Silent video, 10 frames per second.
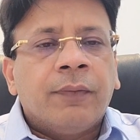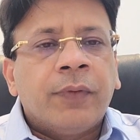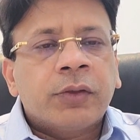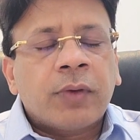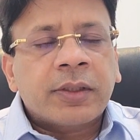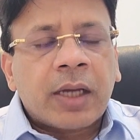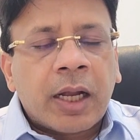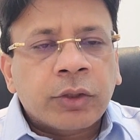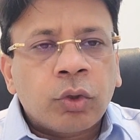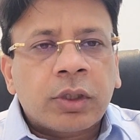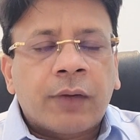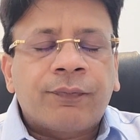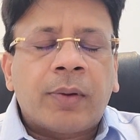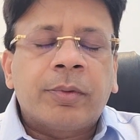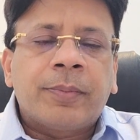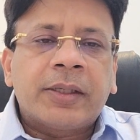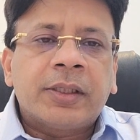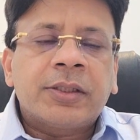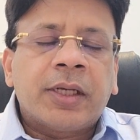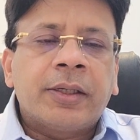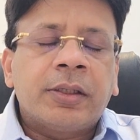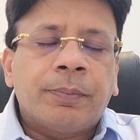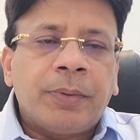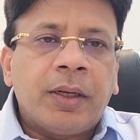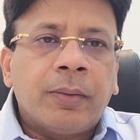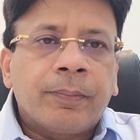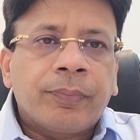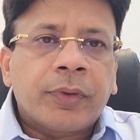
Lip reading: which was also confirmed by the CIT appeal.